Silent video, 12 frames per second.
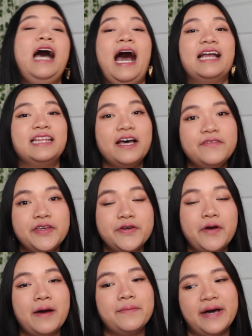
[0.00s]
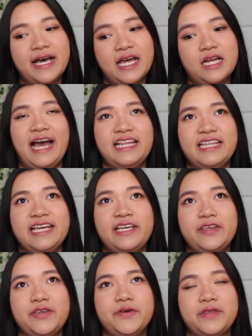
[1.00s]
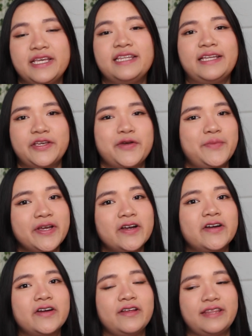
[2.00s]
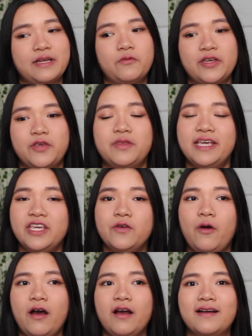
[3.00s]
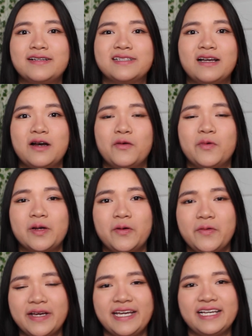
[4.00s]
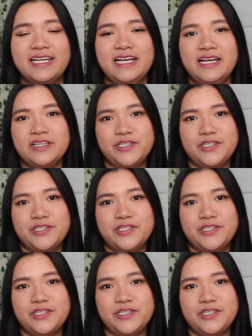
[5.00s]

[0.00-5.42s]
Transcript: I love you but I think you think that you're bigger than what you think you are so we're going